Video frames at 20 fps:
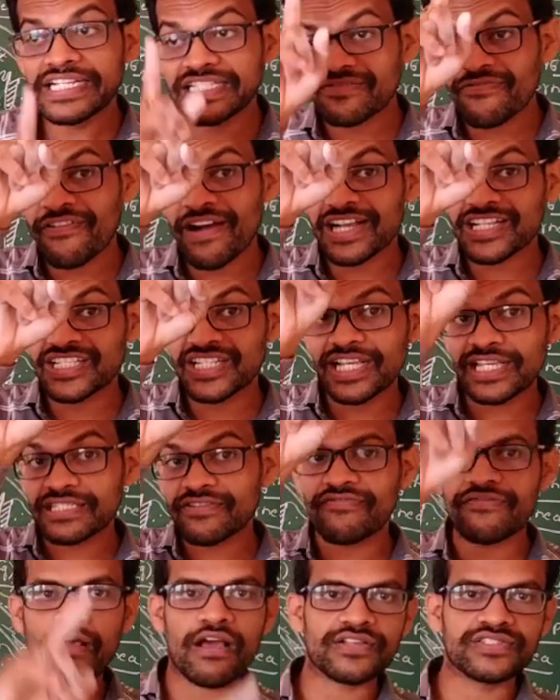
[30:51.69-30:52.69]
It is a functioning
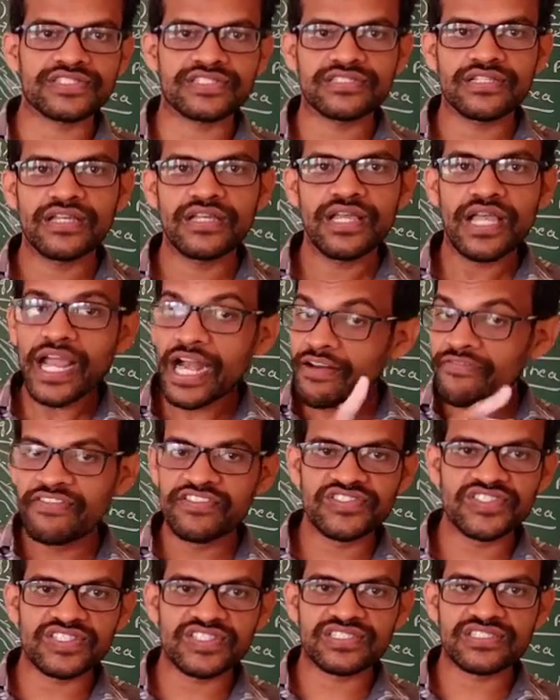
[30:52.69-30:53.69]
in the frogs and
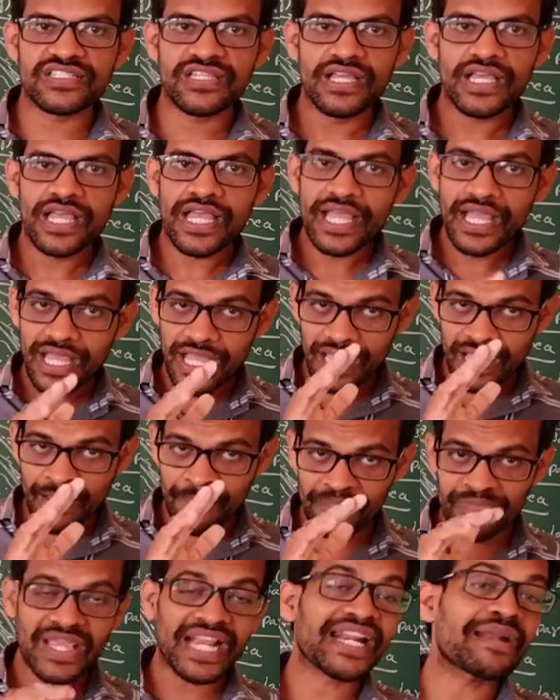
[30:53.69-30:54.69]
fishes.
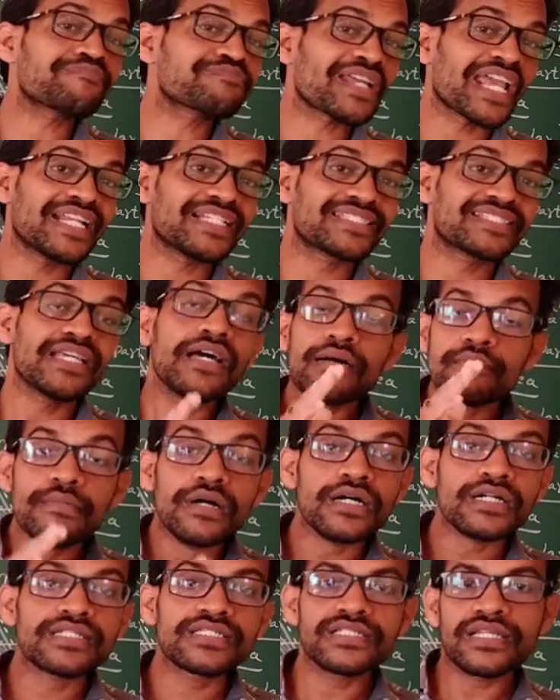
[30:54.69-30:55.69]
Reptiles,
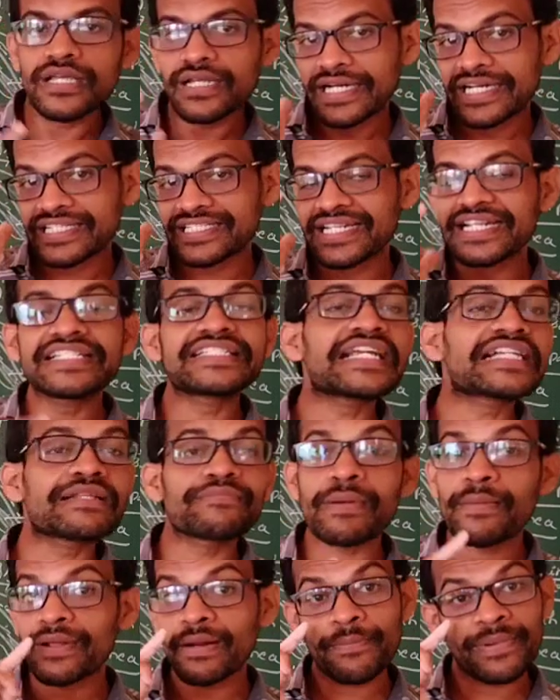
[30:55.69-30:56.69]
birds. It is a
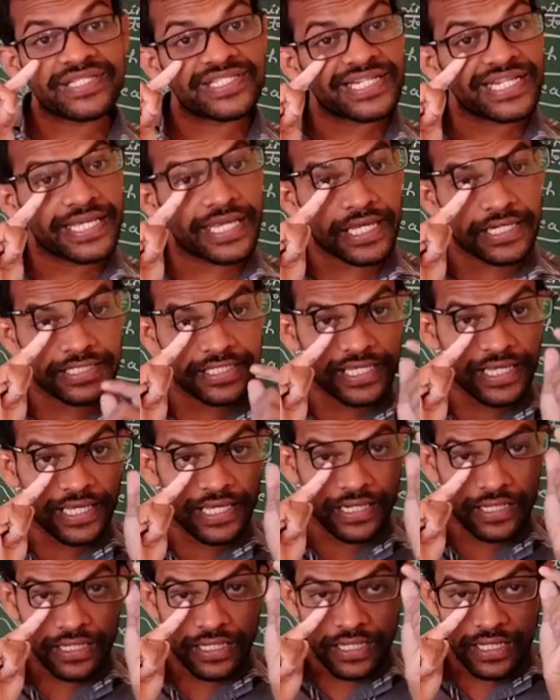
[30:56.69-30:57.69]
nictating membrane present here. See
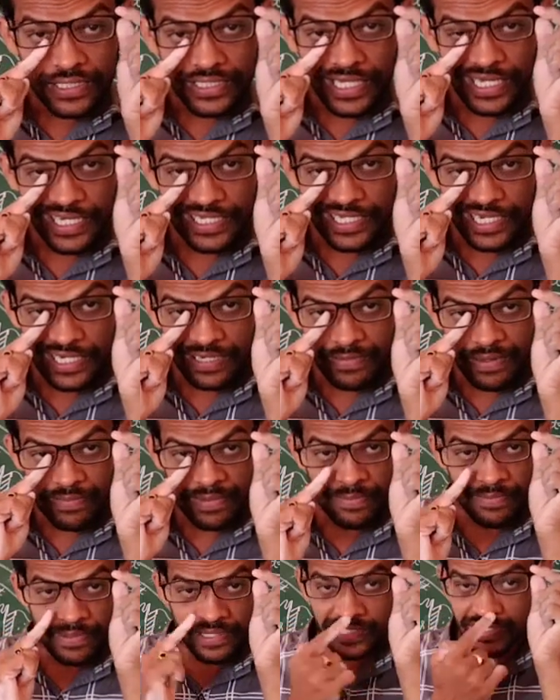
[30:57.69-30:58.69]
here, the nictating
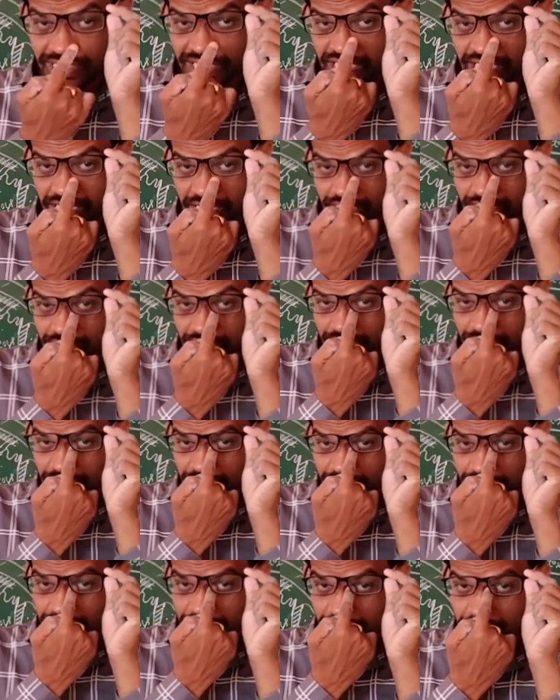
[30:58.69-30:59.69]
membrane present here.
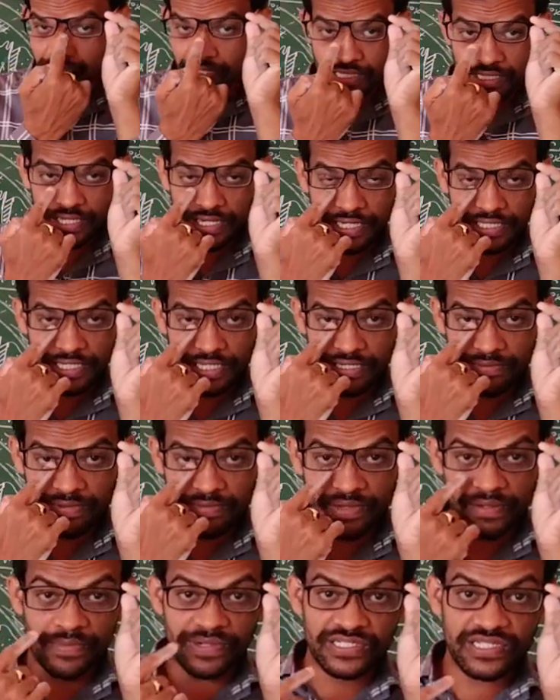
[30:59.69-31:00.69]
Okay, the nictating
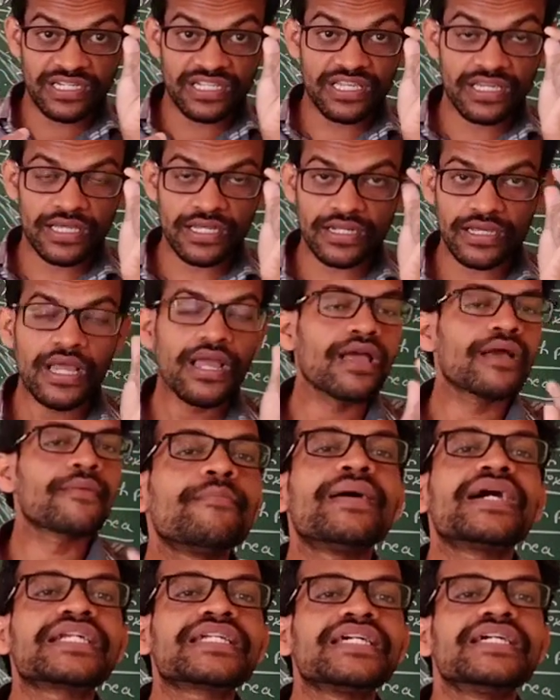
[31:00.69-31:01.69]
membrane present here.
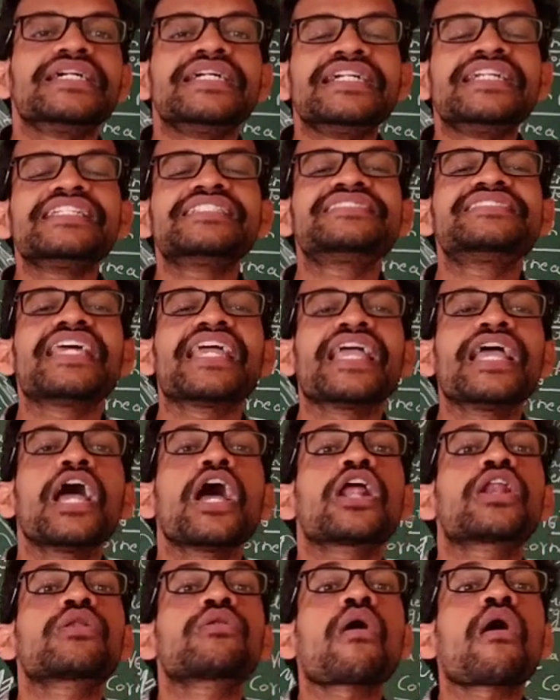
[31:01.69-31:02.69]
But it is a
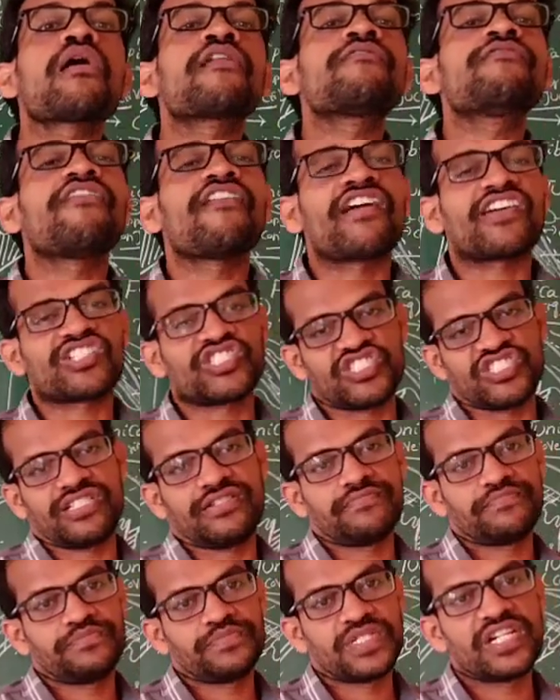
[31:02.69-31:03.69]
non-function.
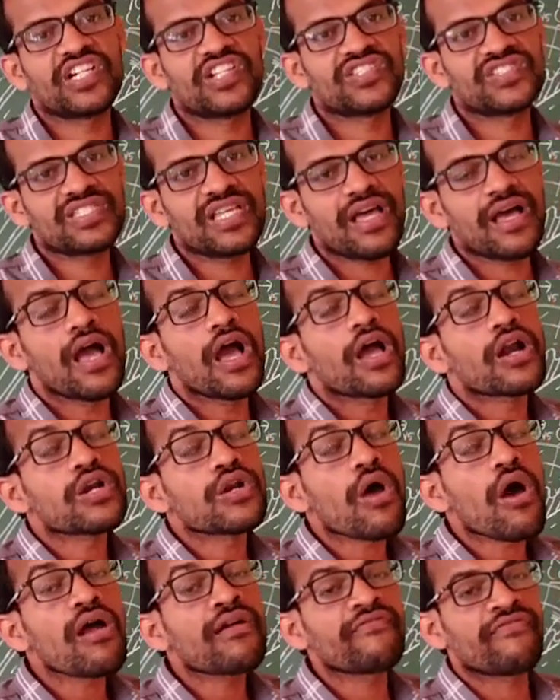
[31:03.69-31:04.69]
It is a
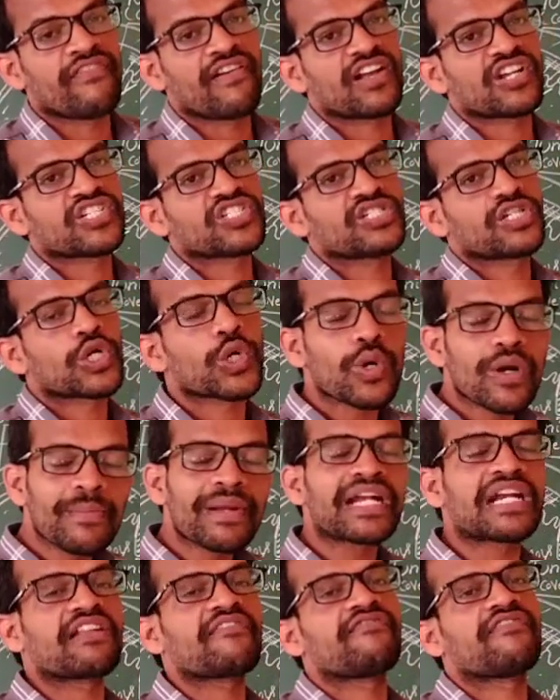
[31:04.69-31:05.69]
non-function,
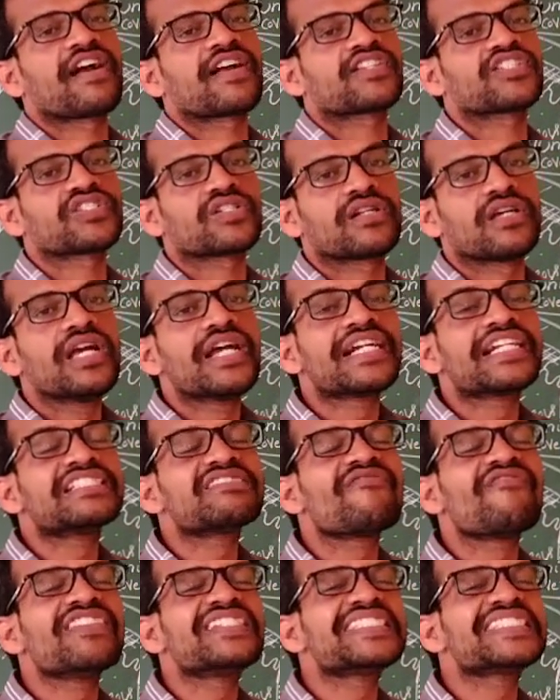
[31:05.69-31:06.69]
rudimentary function. It
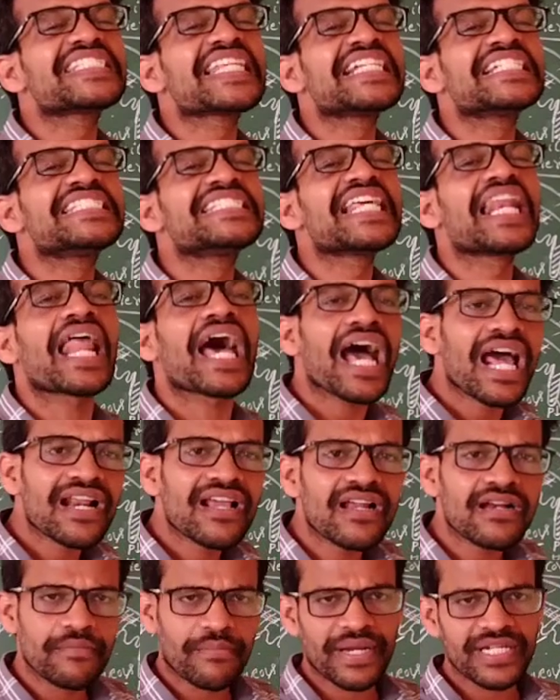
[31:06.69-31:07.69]
is a vestigial
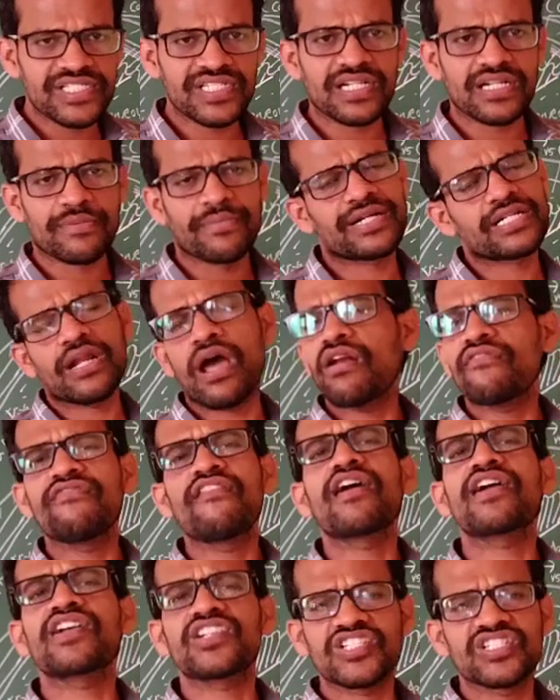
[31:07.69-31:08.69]
organ present but
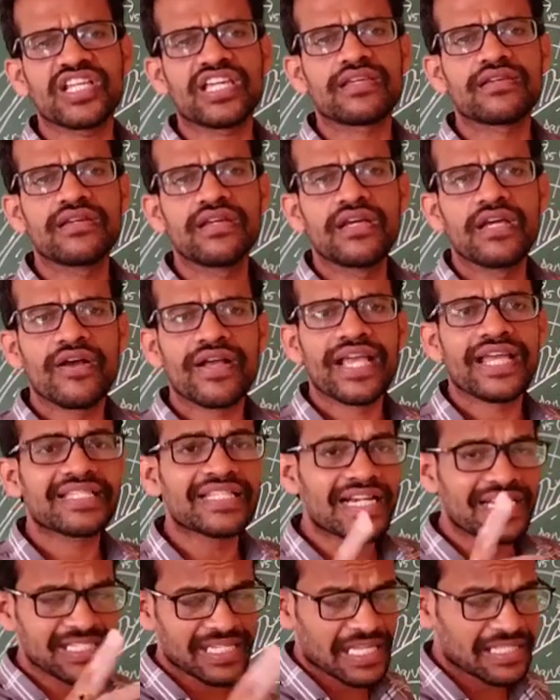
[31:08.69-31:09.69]
non-functioning. Okay,
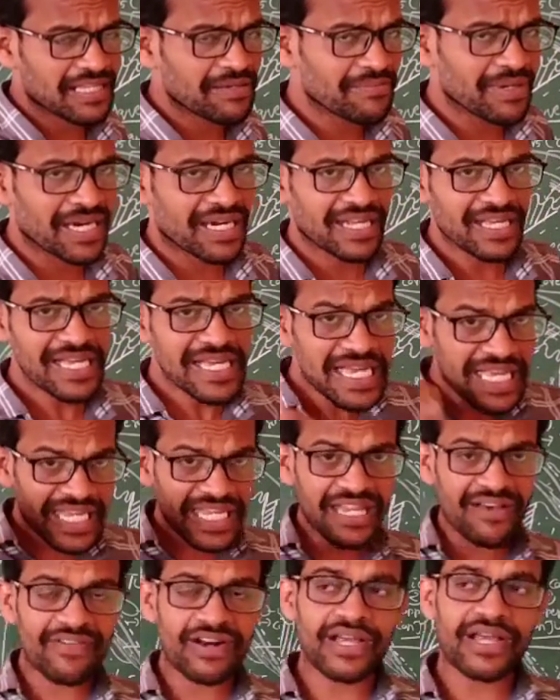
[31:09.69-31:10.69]
that is nothing but
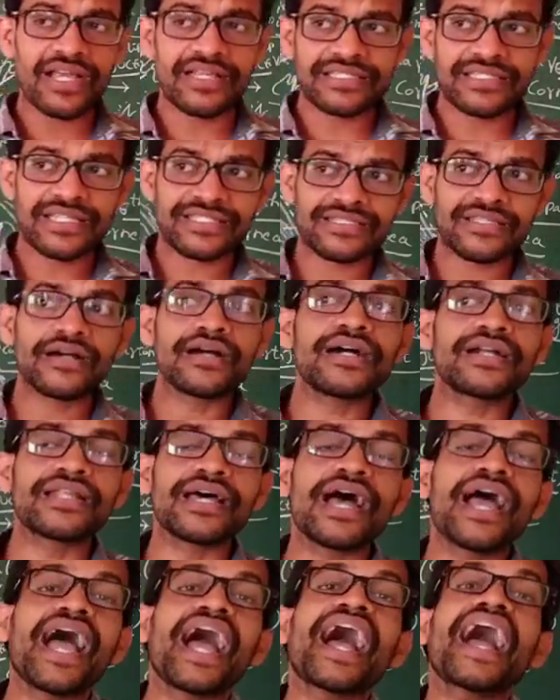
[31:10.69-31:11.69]
in our
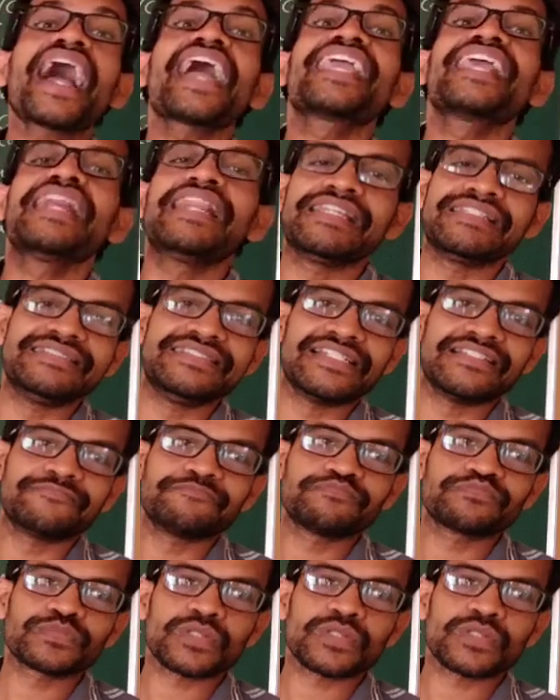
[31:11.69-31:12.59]
third eyelid.